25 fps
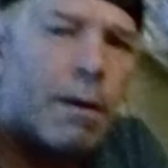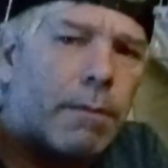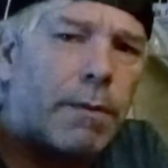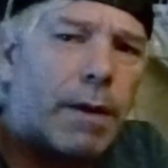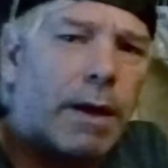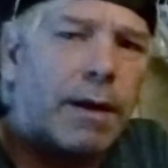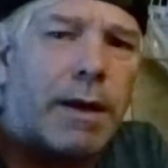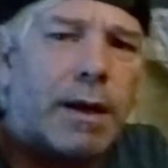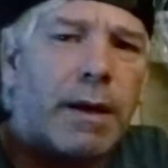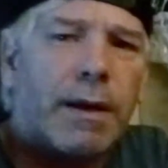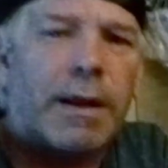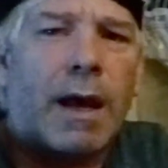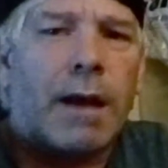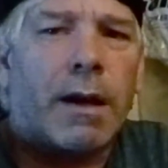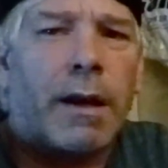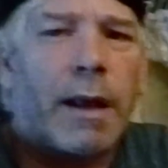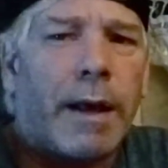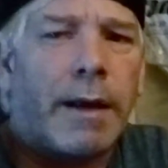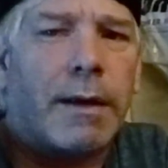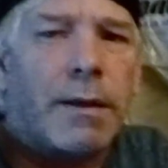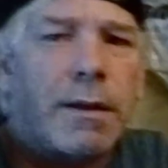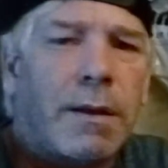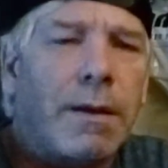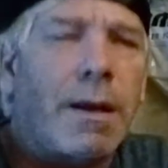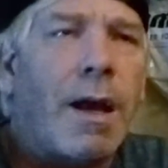They did that
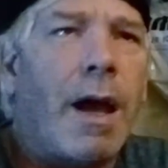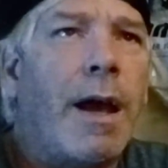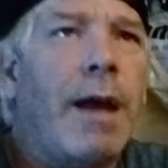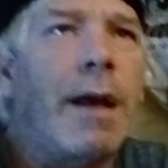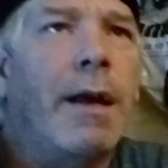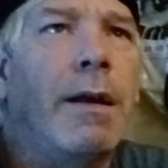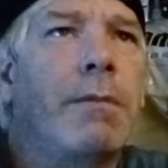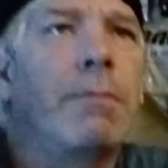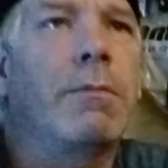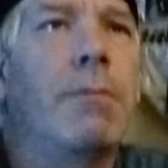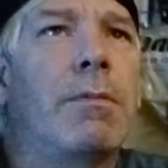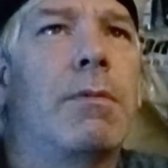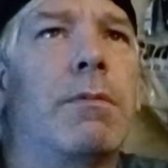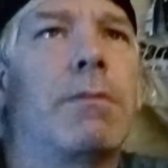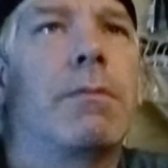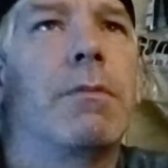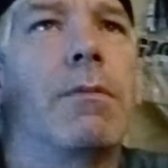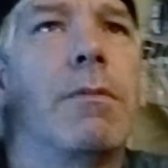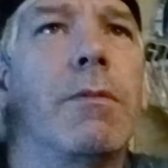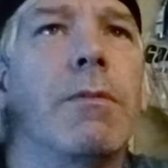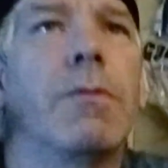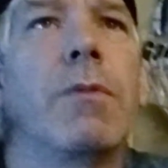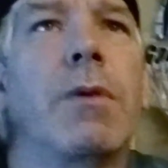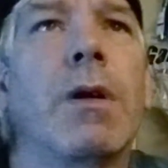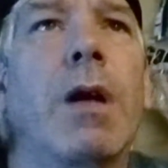last night
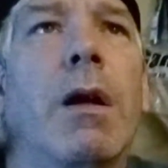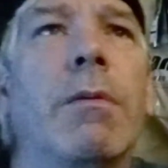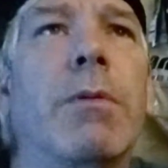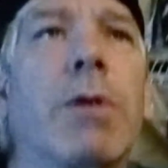when I